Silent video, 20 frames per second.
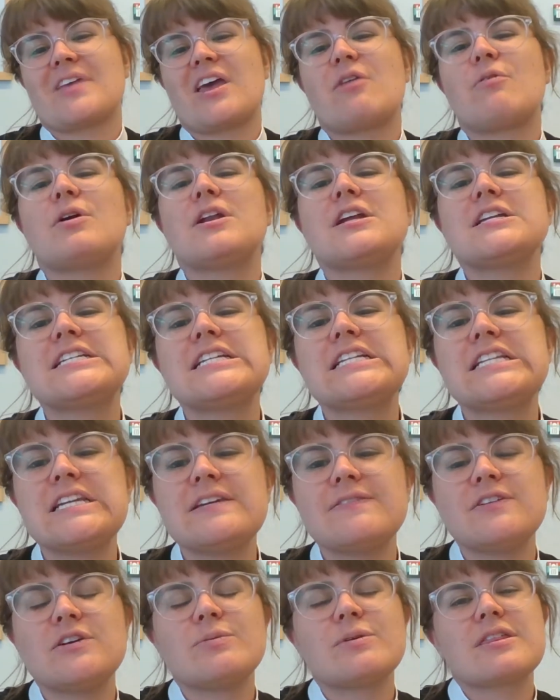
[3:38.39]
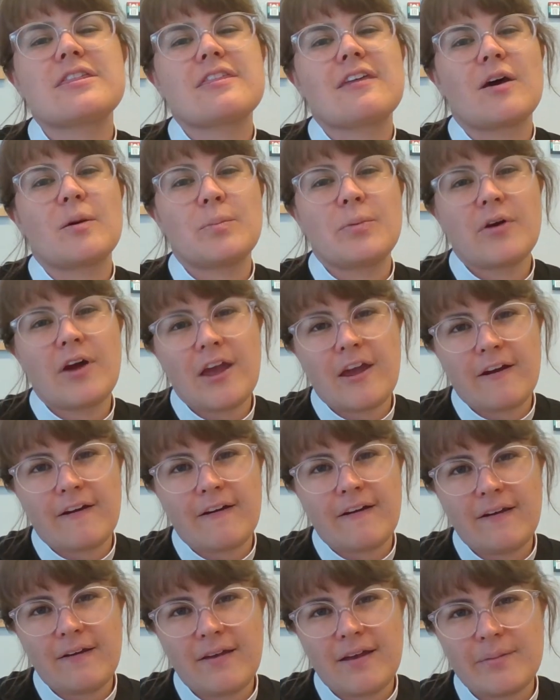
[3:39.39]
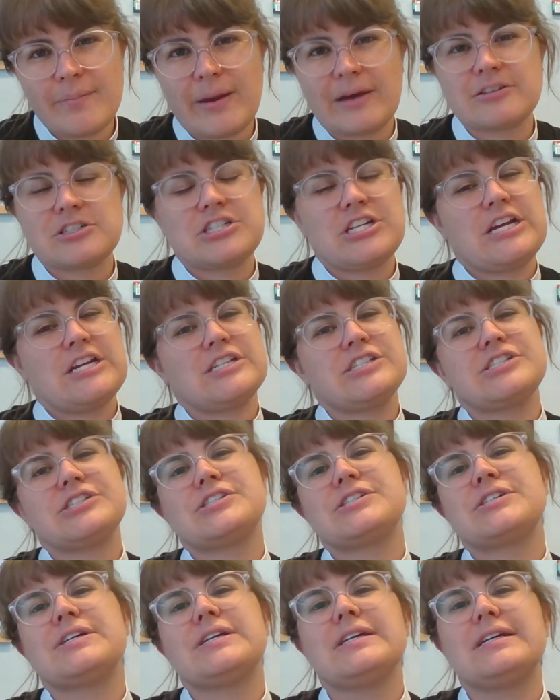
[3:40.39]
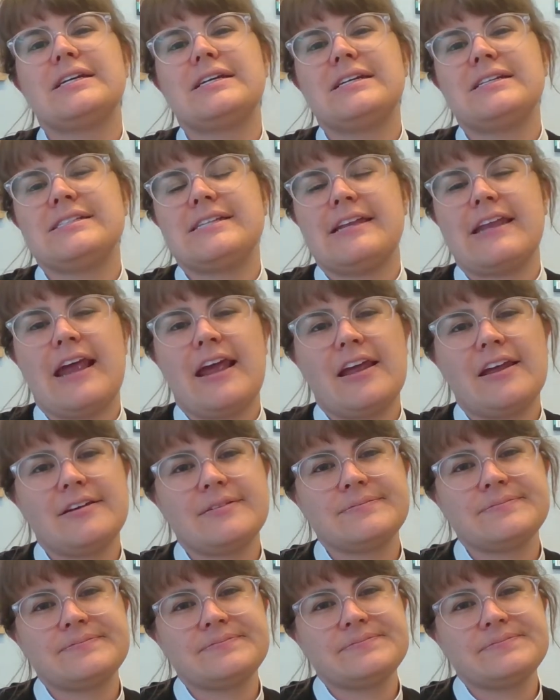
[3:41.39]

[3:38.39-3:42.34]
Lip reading: I wanted to leave you with a prayer about change today.